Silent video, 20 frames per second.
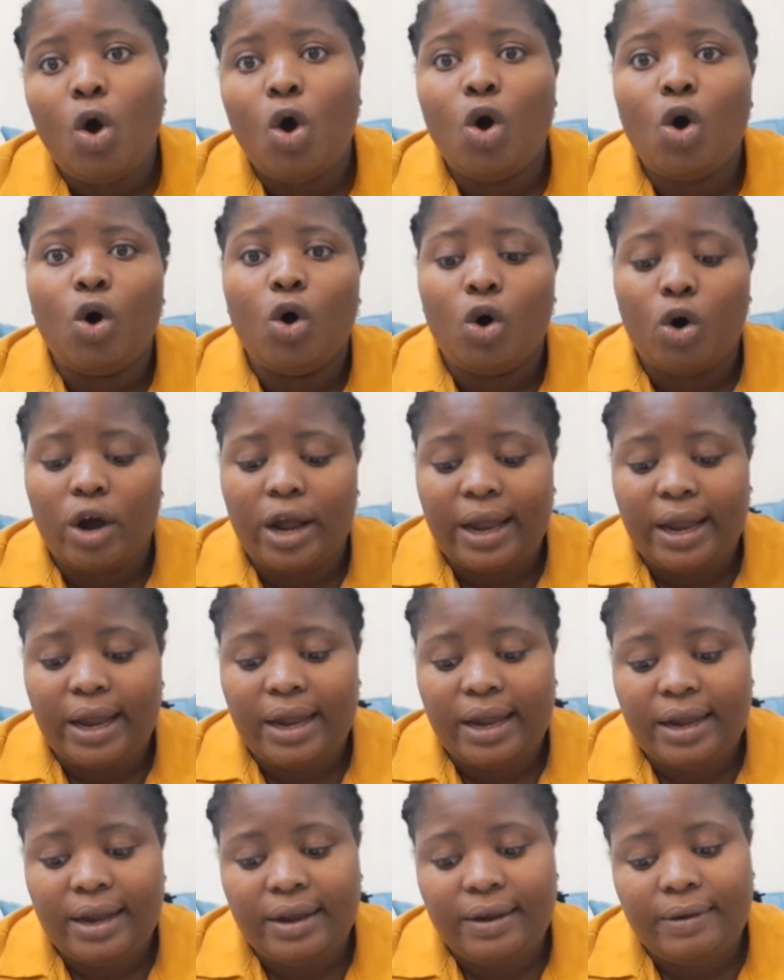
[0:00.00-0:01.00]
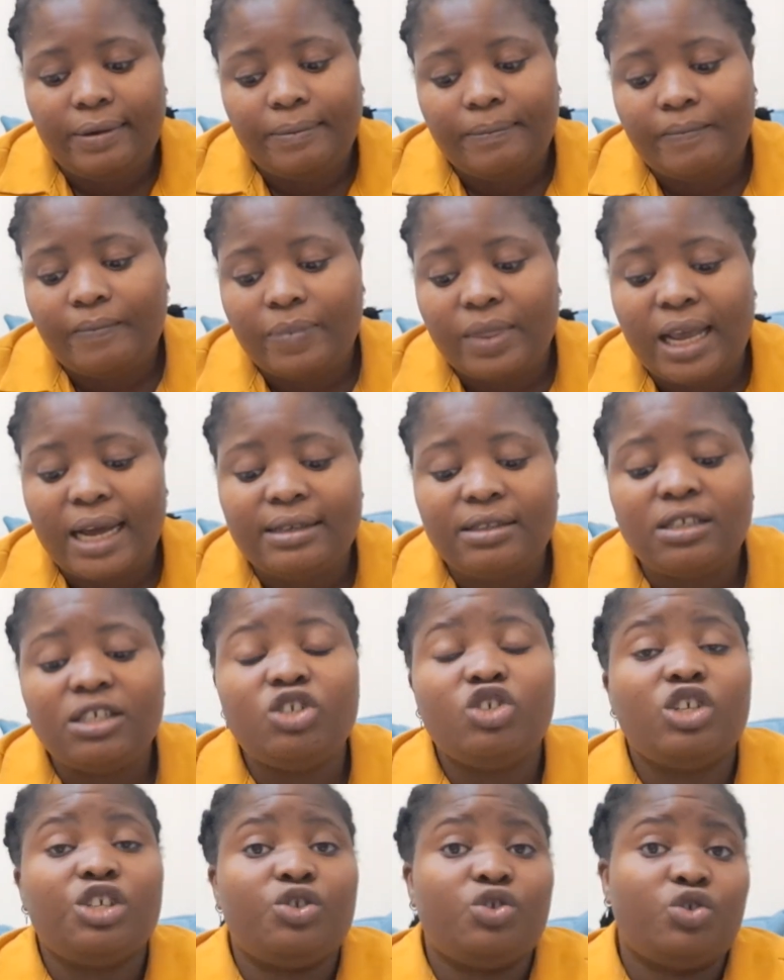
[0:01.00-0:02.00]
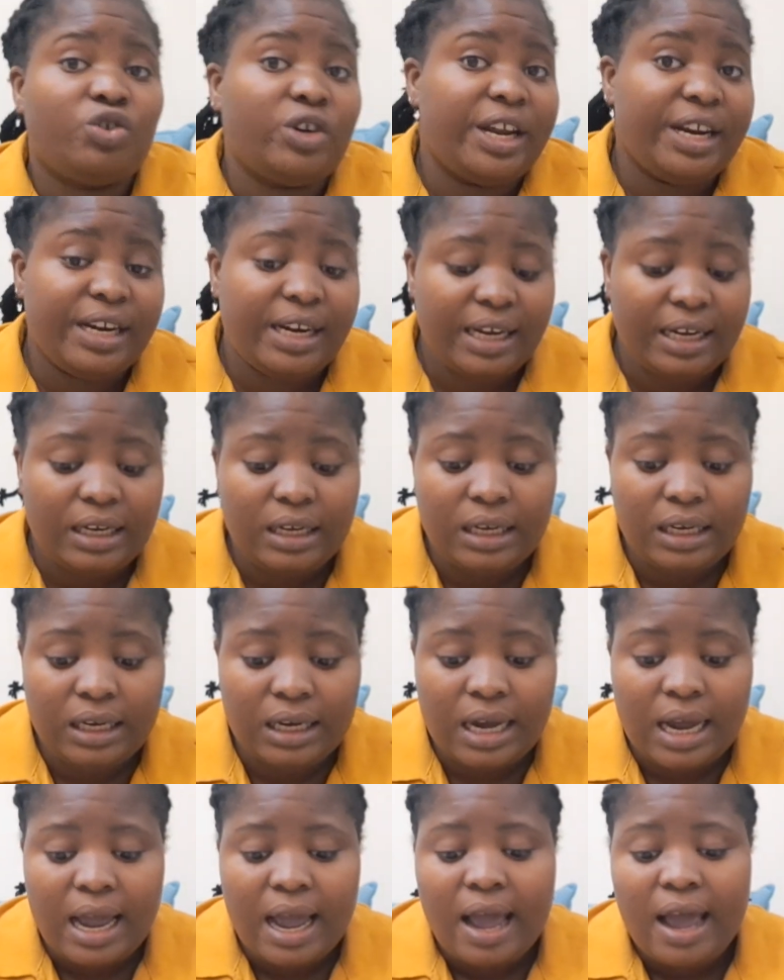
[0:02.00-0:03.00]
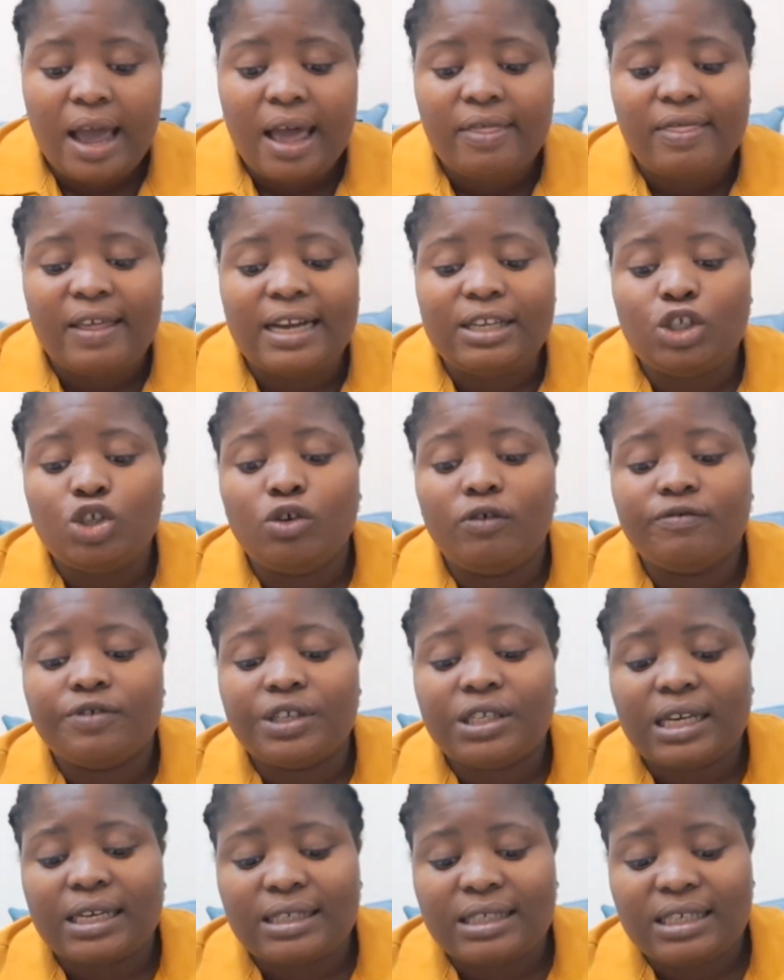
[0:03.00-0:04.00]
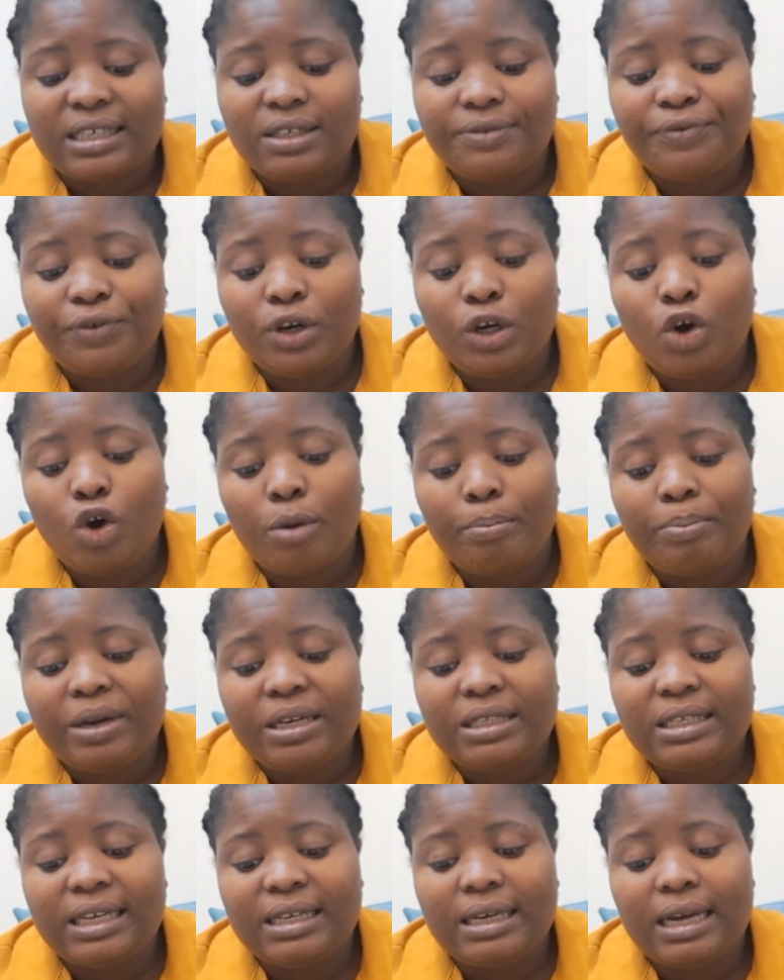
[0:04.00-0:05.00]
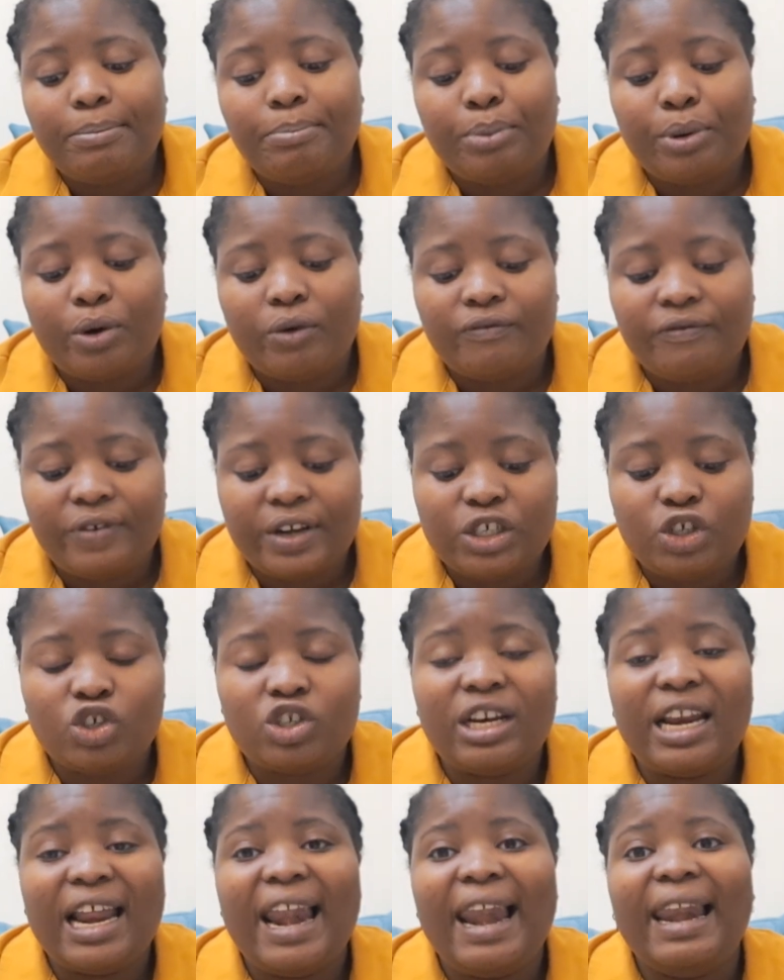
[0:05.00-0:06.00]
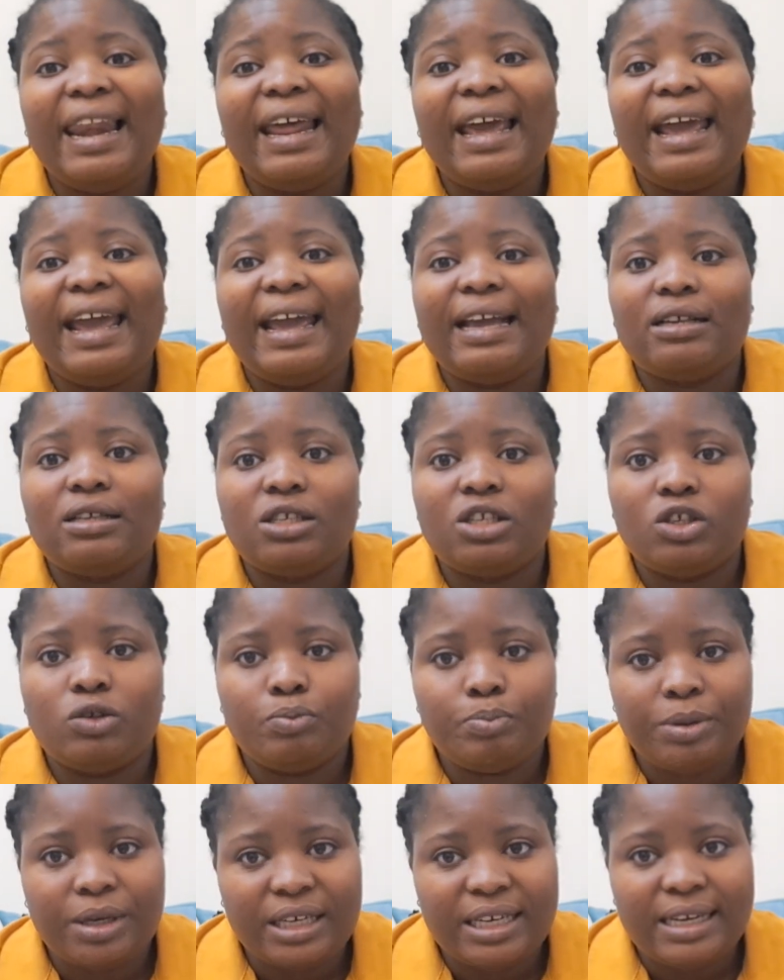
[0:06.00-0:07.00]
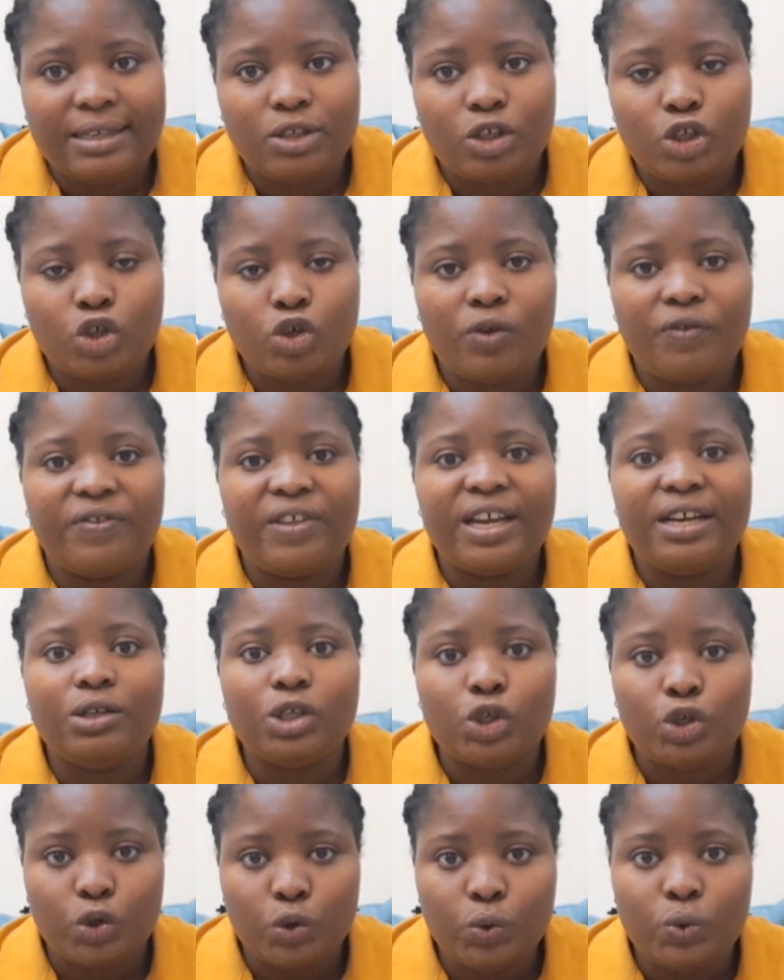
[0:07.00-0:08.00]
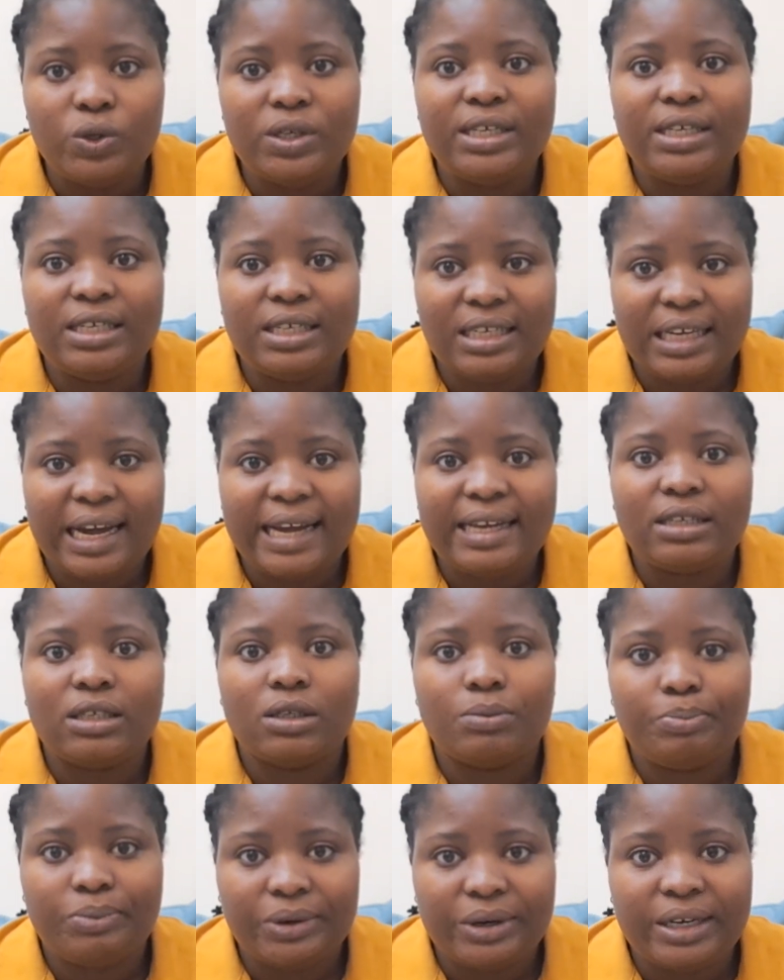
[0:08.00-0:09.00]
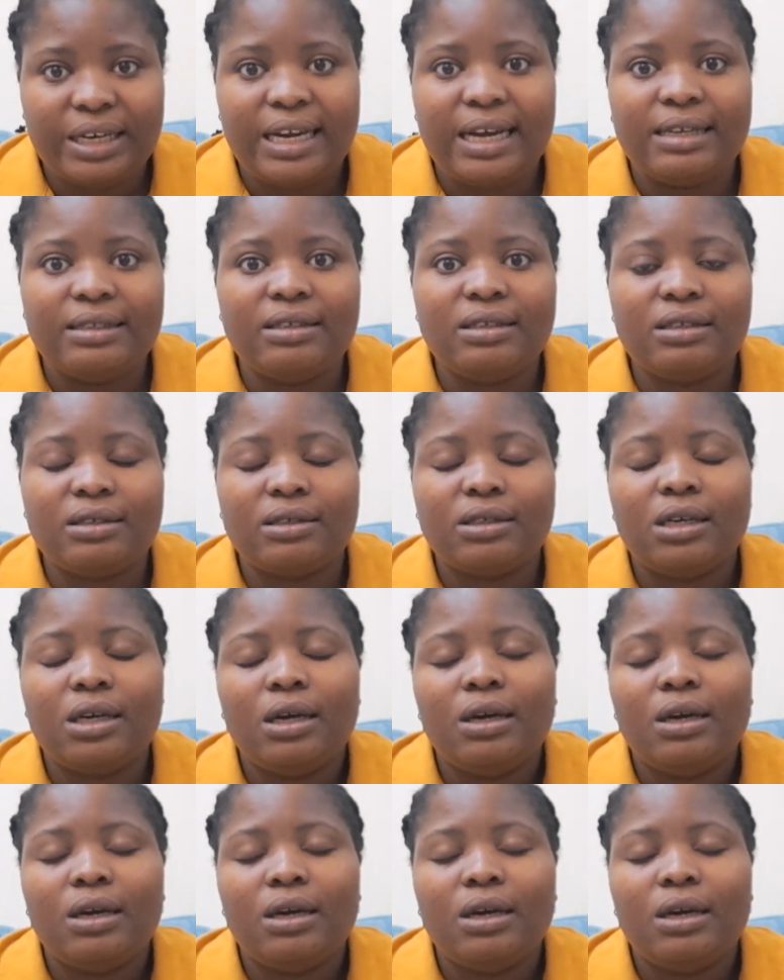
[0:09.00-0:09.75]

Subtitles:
or a teacher training, that you've successfully completed a professional experience. So they do need experience.